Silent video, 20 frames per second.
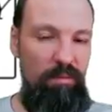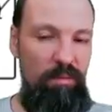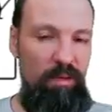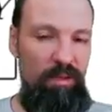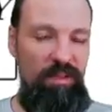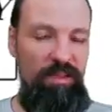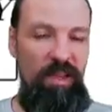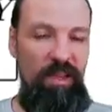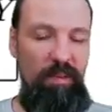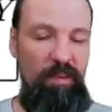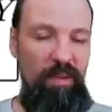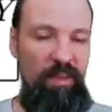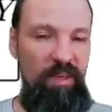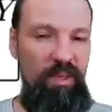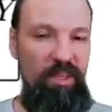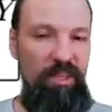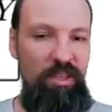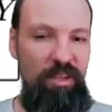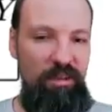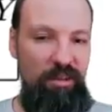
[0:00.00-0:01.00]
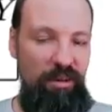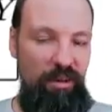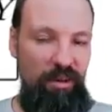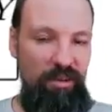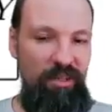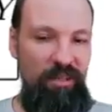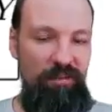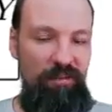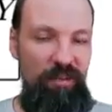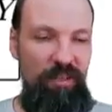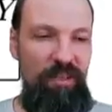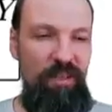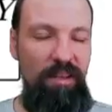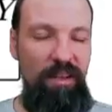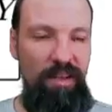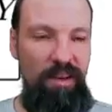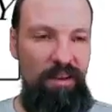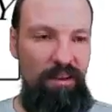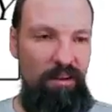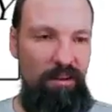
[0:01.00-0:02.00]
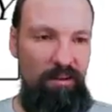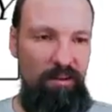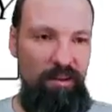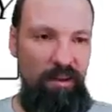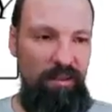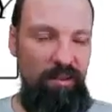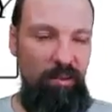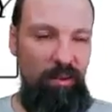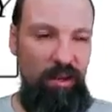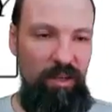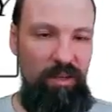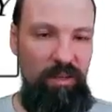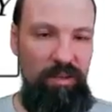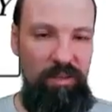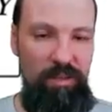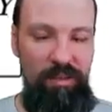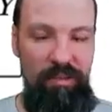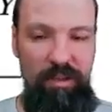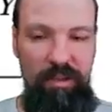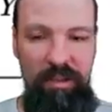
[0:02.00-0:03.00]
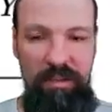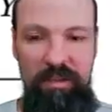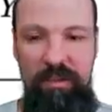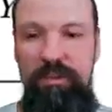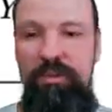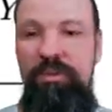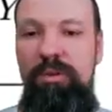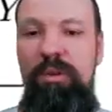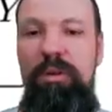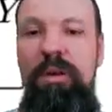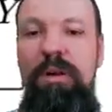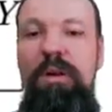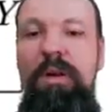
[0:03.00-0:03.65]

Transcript: It's not prediction error, it's fitting error. That's why the residual.